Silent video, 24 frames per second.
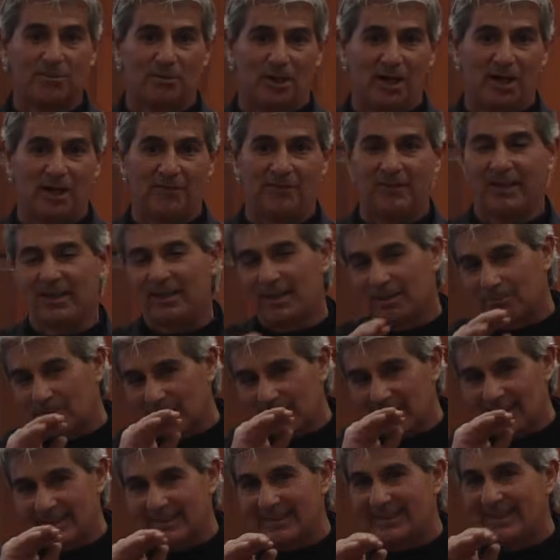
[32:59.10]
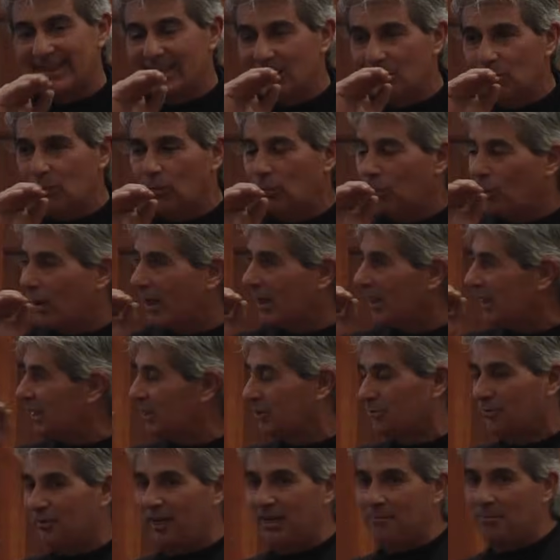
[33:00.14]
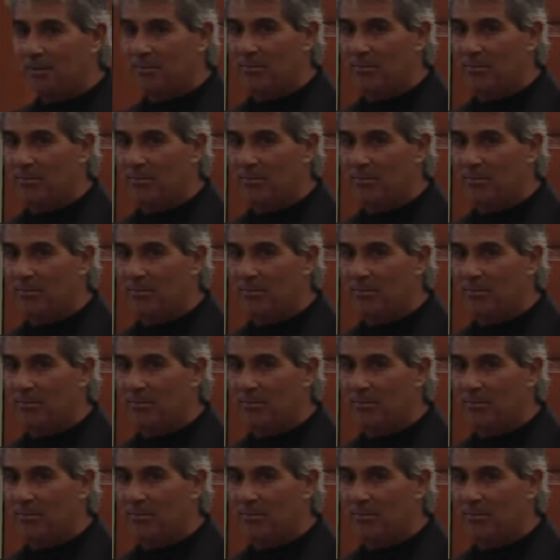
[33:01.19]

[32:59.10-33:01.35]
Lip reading: him off, and I'm going to see what his frame